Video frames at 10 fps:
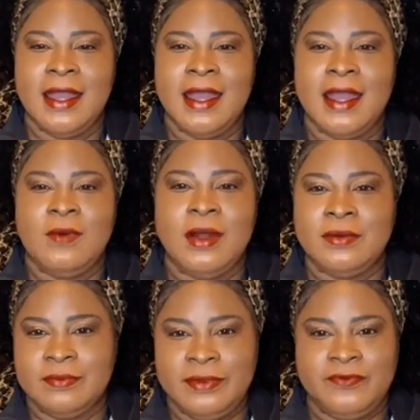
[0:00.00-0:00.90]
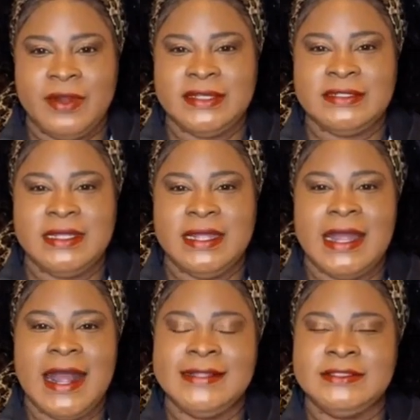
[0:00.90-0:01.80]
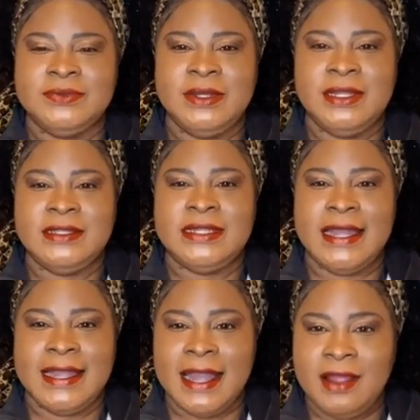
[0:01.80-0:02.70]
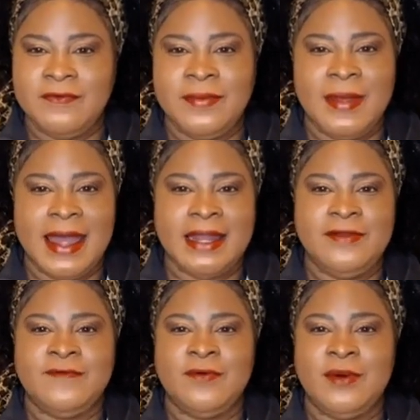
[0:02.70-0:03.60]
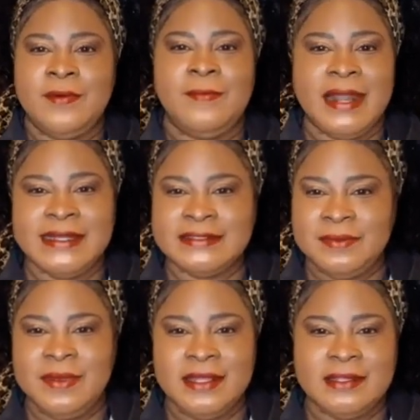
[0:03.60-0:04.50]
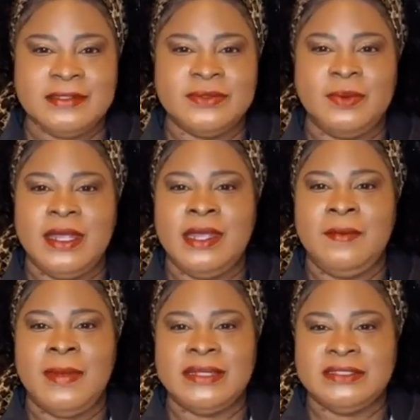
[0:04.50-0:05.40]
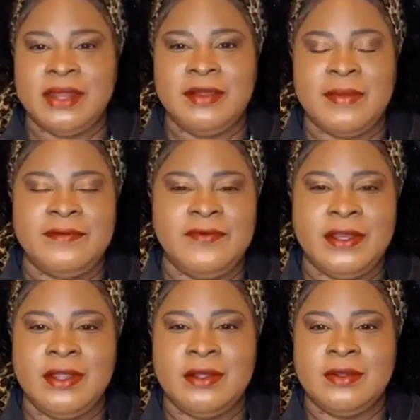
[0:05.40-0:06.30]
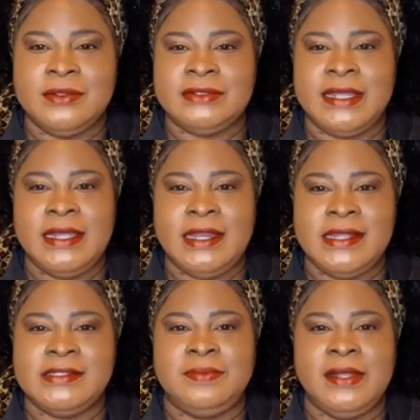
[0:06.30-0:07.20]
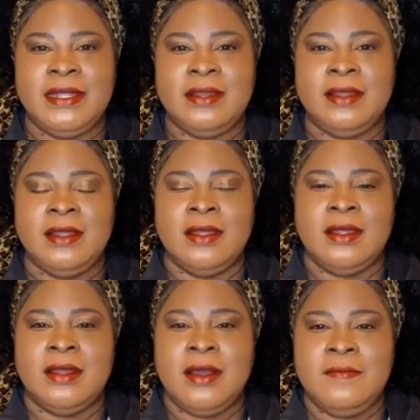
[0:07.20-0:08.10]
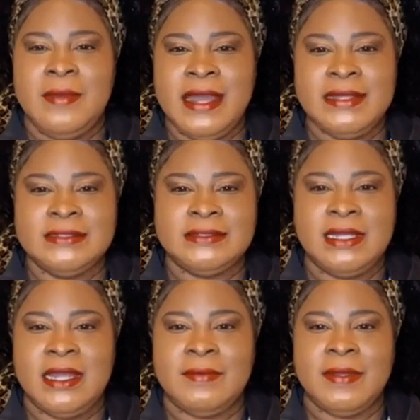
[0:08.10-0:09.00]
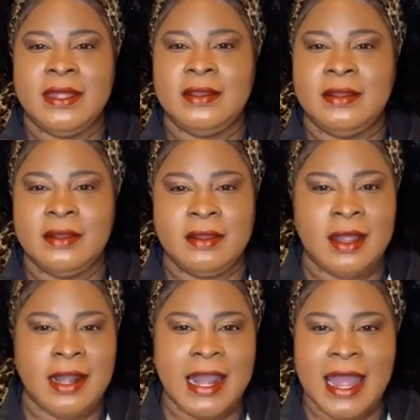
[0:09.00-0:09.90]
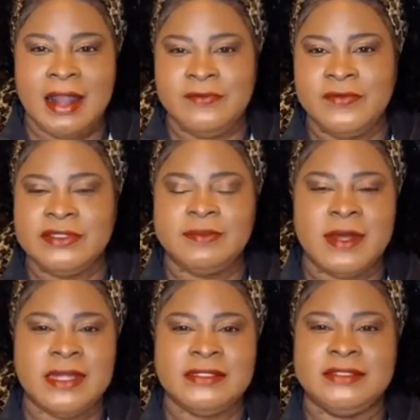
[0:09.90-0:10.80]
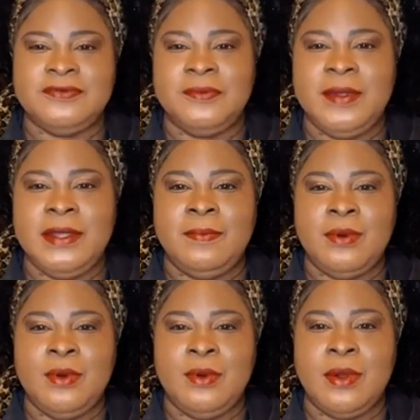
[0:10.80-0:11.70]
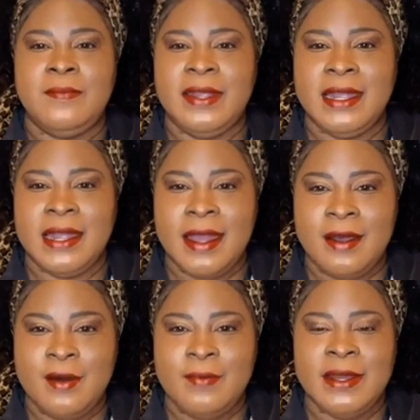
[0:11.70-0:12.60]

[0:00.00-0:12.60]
Before I say that, I just want to thank everybody for blessing me this week by sharing my videos. It has been amazing. I'm getting a lot of responses from people who are being helped,